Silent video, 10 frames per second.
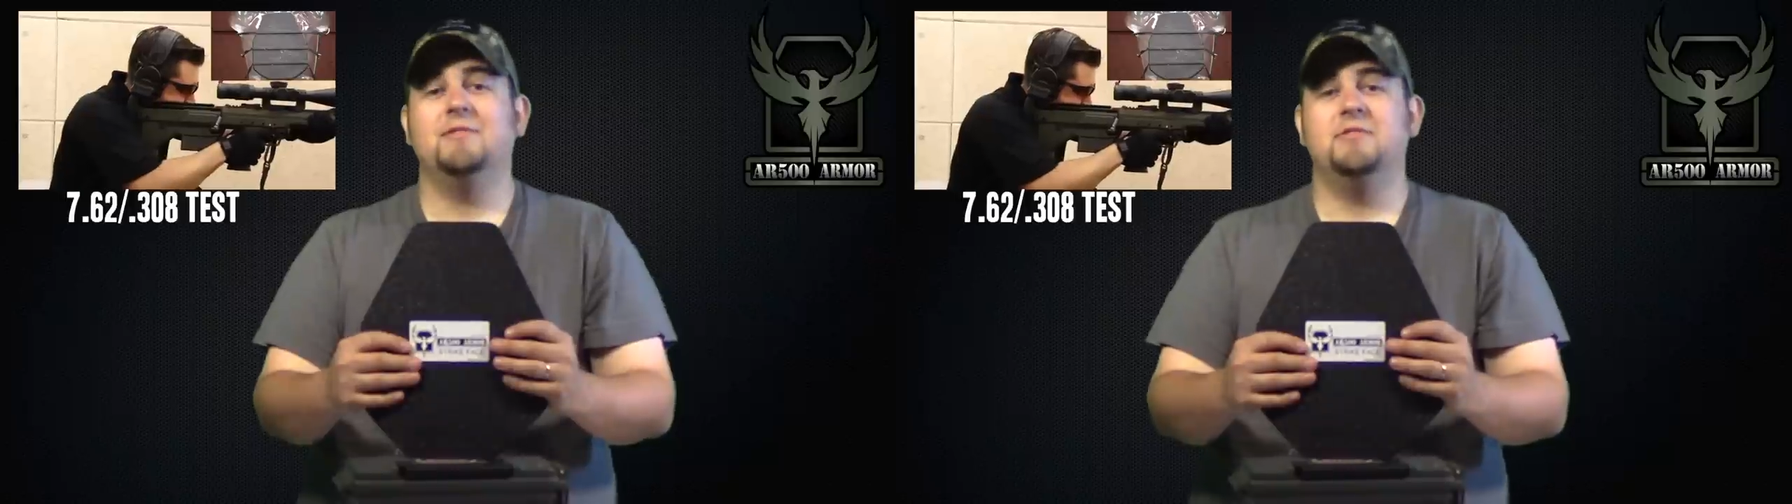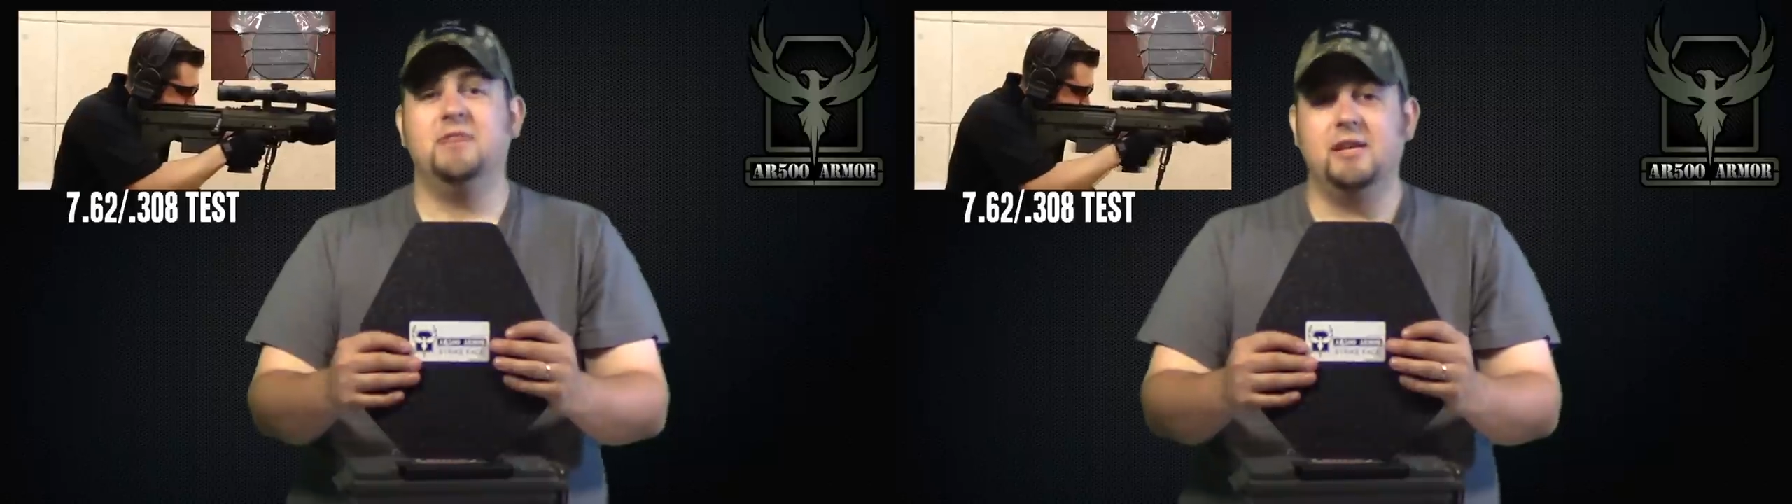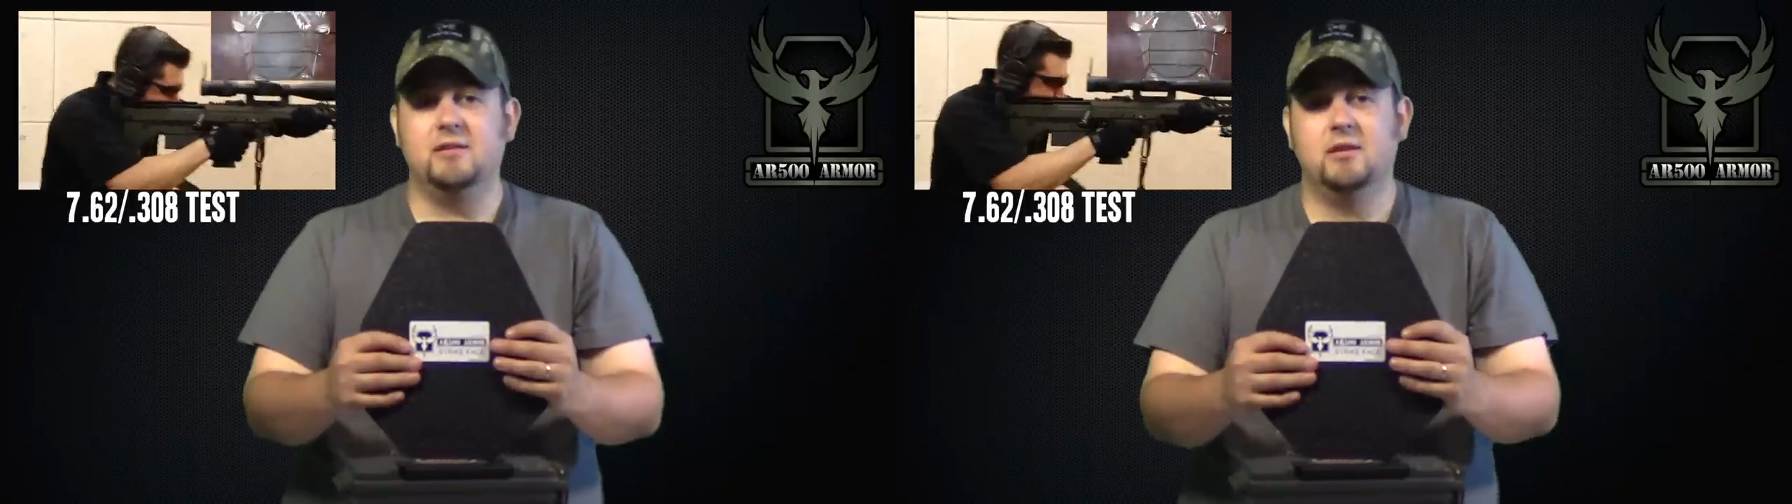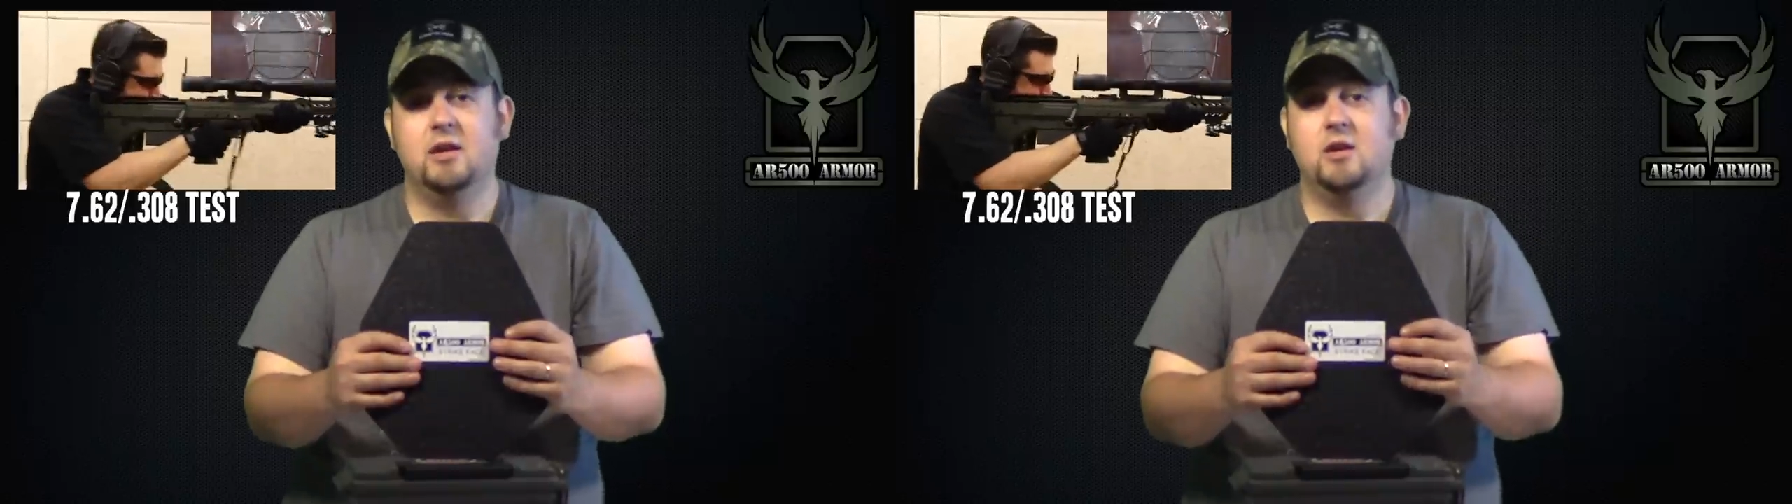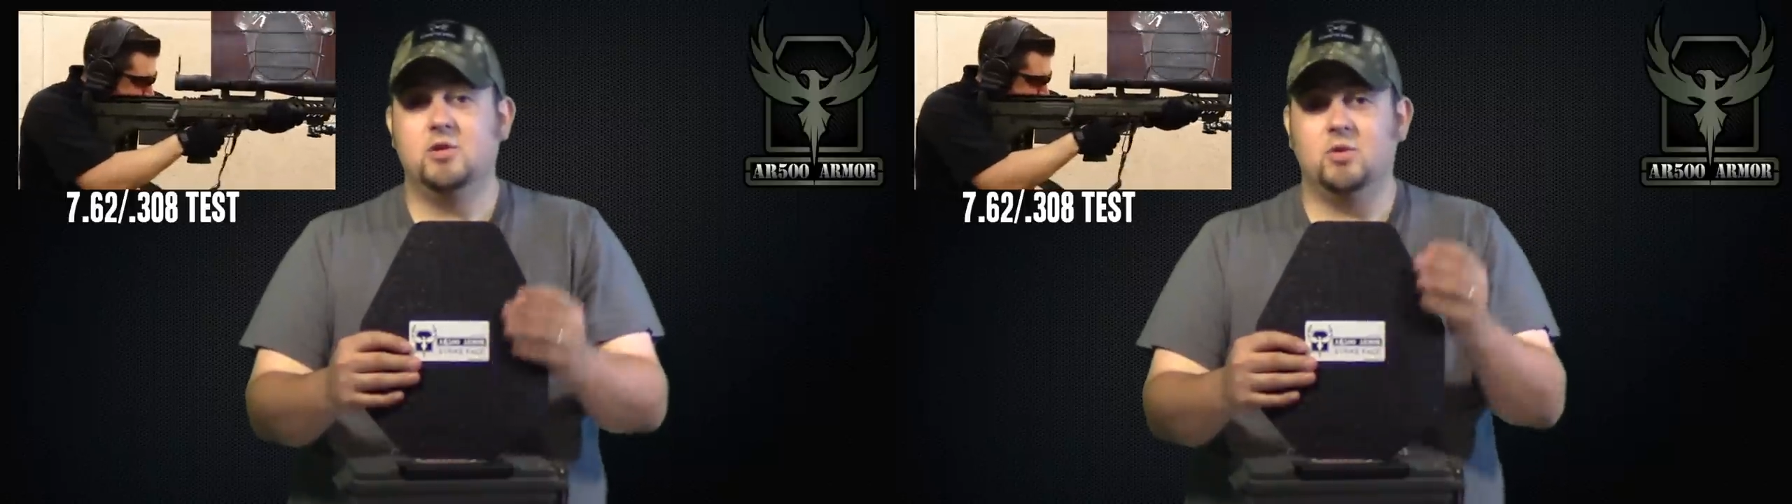feet.
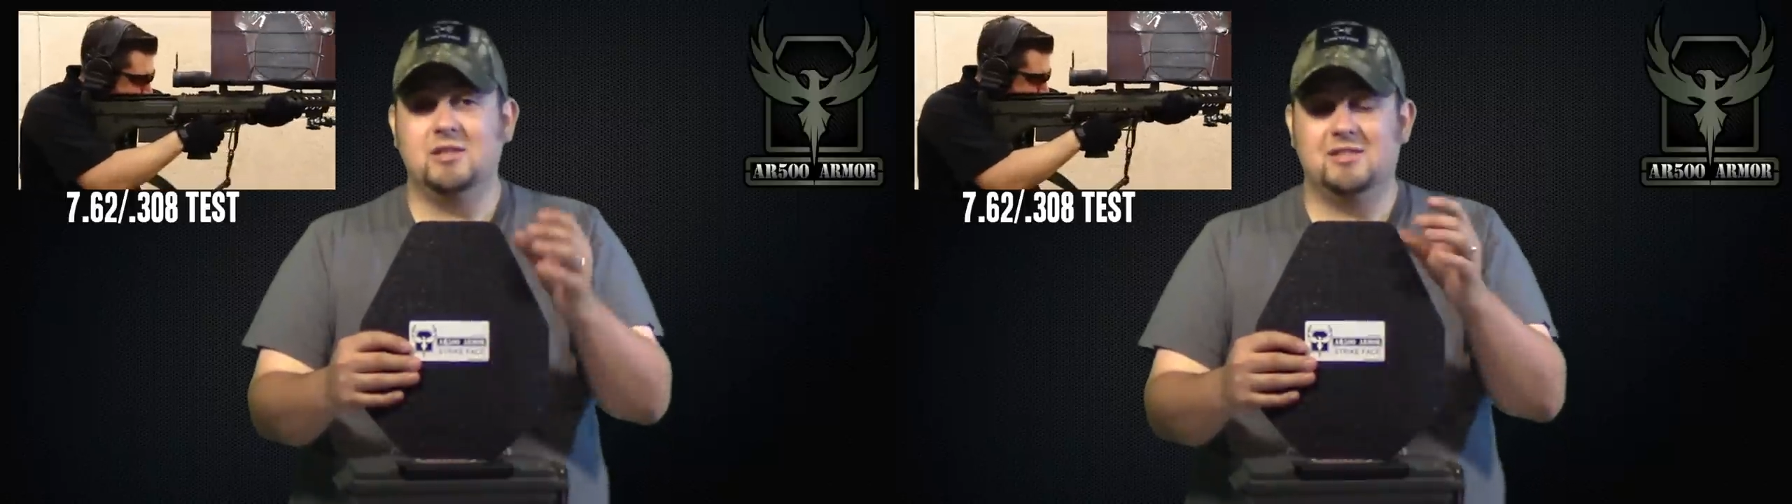So the